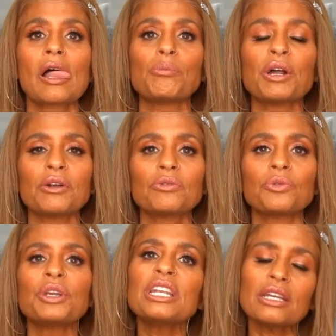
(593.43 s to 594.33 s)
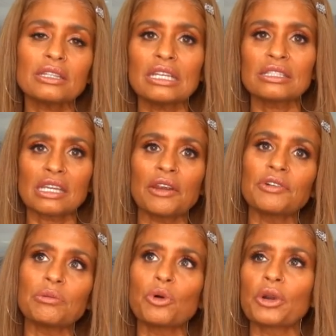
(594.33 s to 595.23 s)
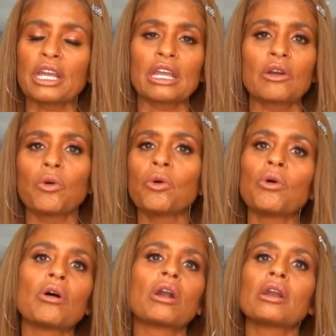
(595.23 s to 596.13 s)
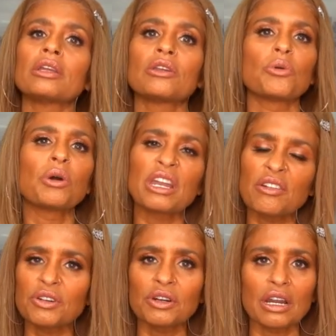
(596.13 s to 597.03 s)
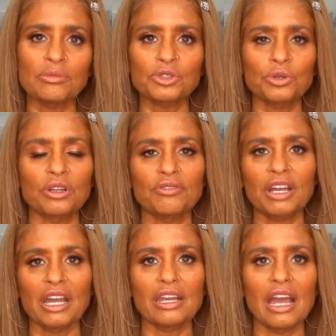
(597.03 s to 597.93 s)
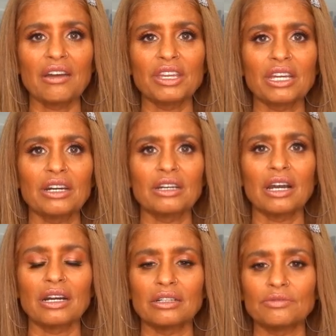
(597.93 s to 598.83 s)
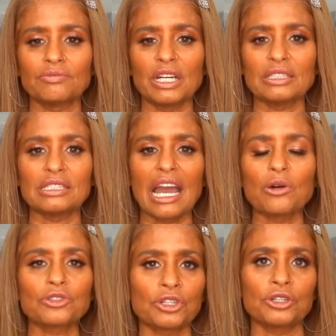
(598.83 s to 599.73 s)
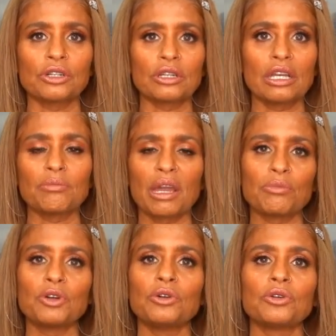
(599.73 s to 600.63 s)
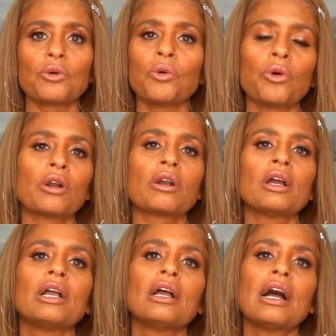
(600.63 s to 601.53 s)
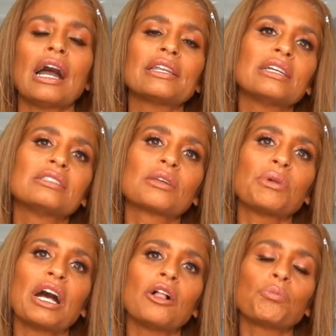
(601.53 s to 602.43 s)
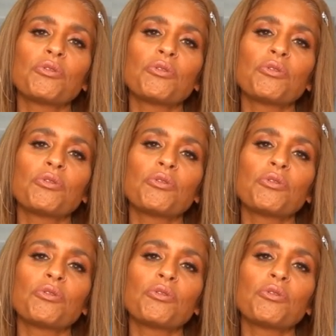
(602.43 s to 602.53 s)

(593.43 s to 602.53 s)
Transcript: But reading these every morning, or whenever I'm sort of kind of having a downturn in my mood, or I need some help